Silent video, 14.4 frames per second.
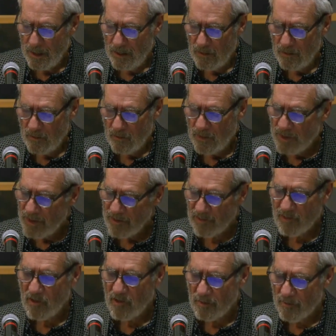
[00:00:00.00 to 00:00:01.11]
When I
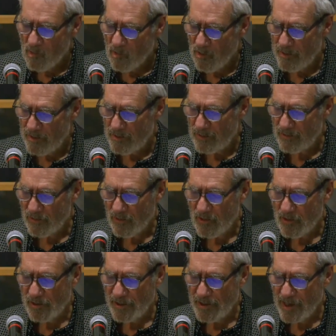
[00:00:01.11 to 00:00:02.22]
saw a mourner
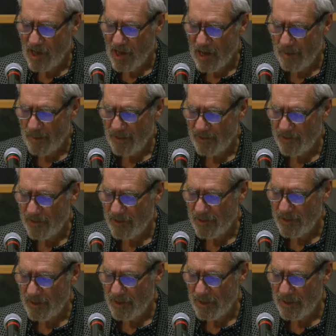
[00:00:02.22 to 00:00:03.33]
circling opposite,
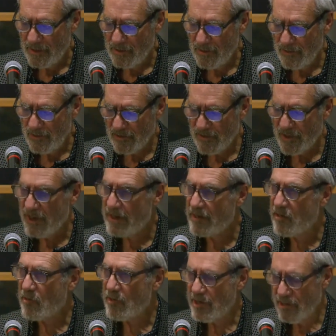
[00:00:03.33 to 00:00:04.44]
I knew just how to
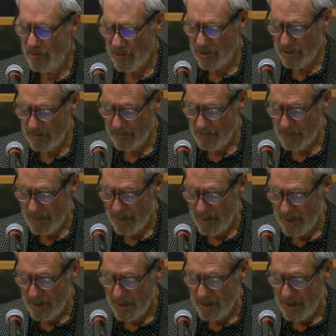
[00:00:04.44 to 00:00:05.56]
greet her.
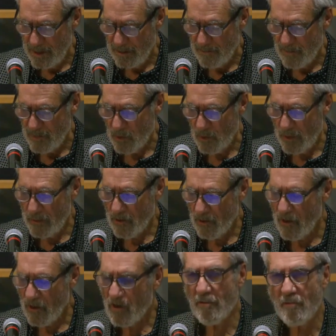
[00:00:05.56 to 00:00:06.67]
But we were
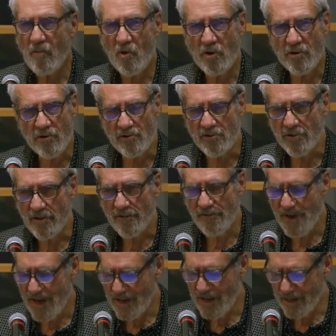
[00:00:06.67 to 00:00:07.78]
all mourners in the
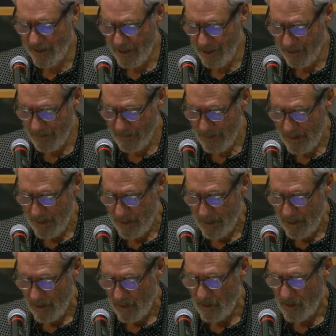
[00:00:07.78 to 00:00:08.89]
valley,
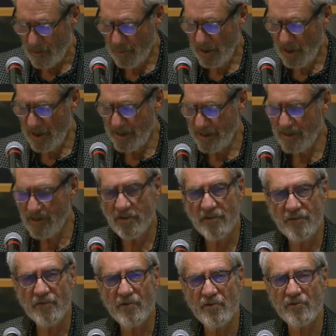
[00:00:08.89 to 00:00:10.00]
all blind in
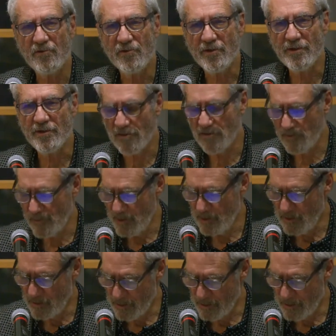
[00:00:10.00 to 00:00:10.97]
confusion in the smoke.